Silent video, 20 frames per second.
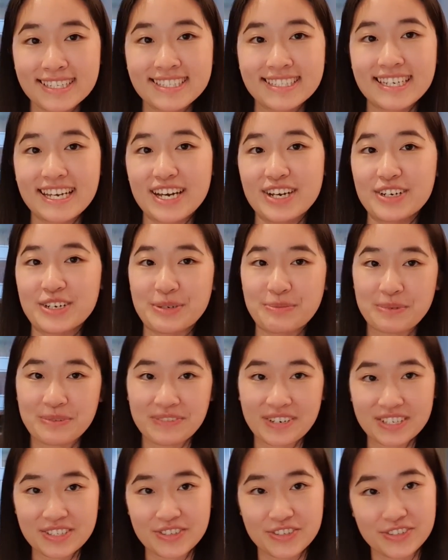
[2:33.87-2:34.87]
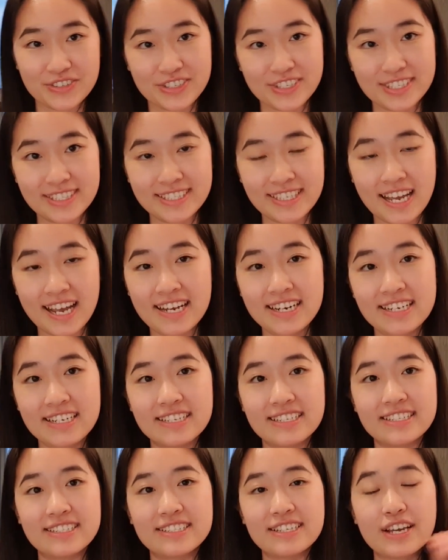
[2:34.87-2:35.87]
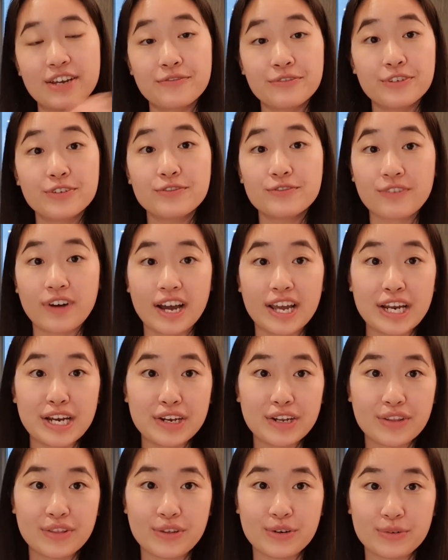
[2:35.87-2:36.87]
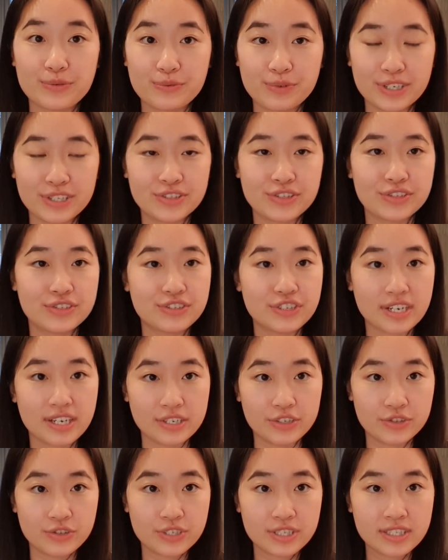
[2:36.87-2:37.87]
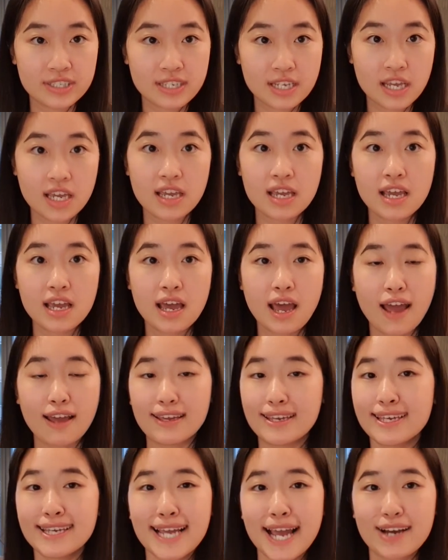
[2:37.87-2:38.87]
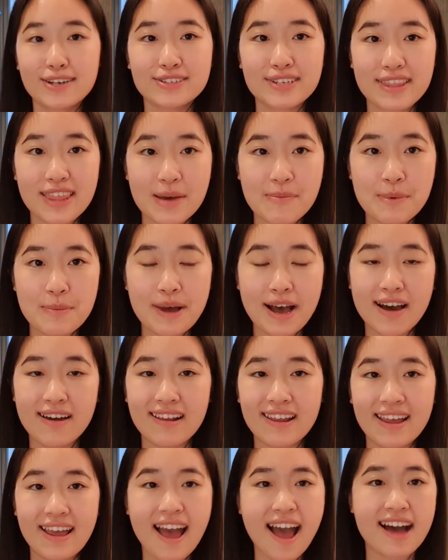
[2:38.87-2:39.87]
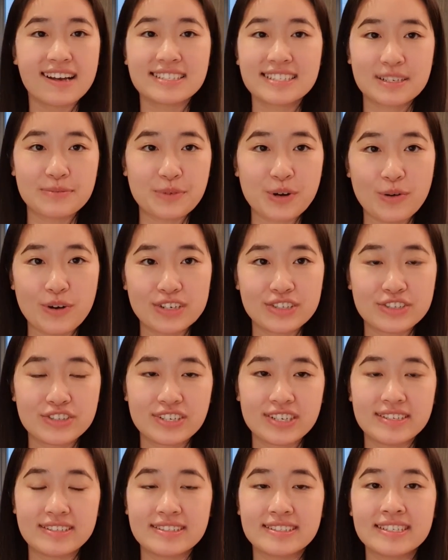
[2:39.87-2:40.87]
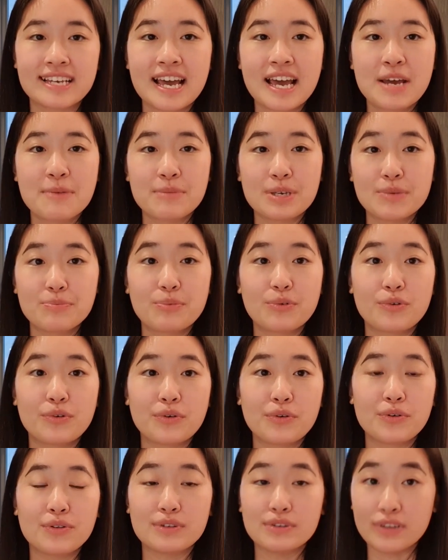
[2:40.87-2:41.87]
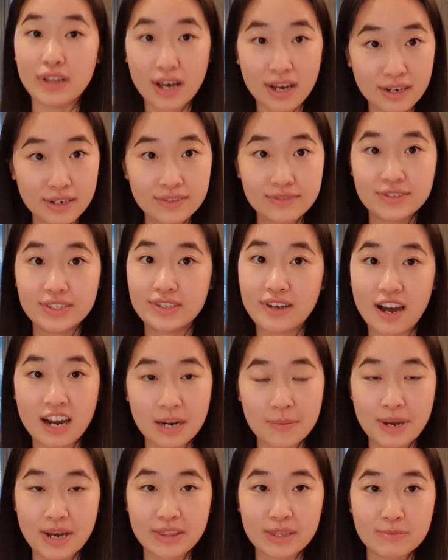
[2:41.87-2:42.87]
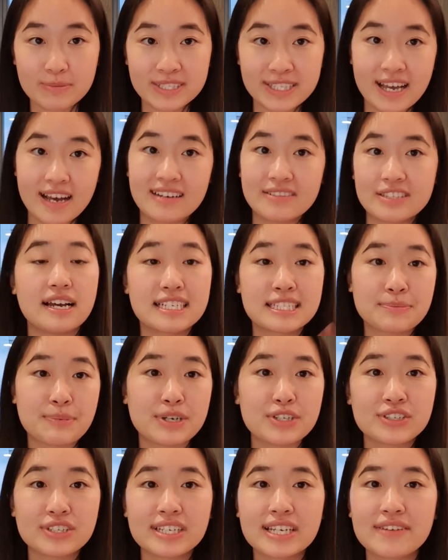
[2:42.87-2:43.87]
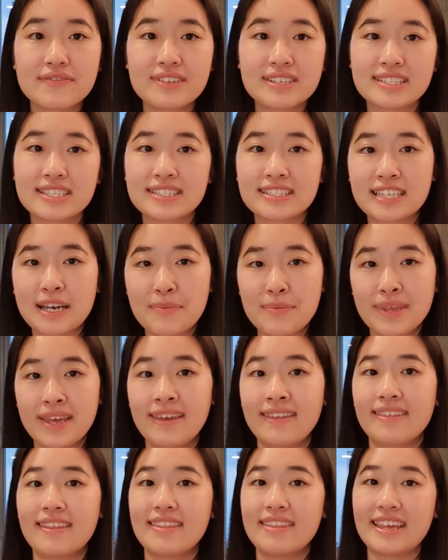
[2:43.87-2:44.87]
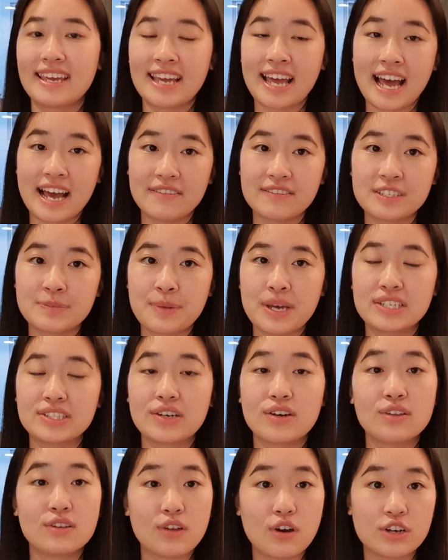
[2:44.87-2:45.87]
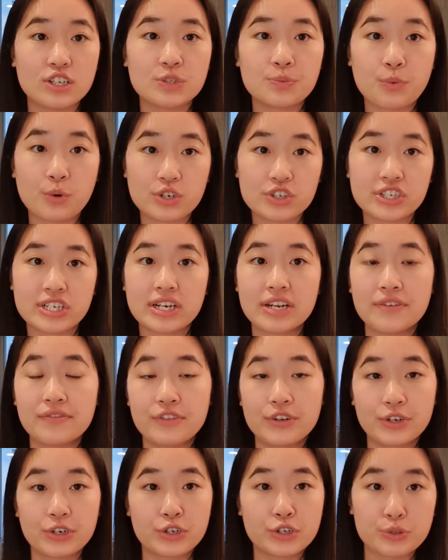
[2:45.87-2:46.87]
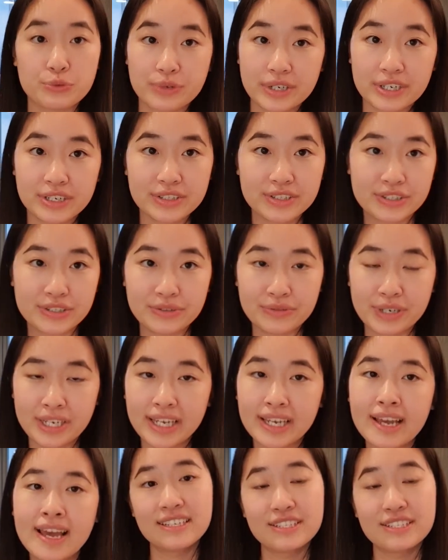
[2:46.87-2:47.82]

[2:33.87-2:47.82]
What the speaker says: to get on your professor's good side is if you find their research interesting, geek out to them about it, ask them questions. People love to talk about themselves, especially if this is something that they have spent a large portion of their career doing.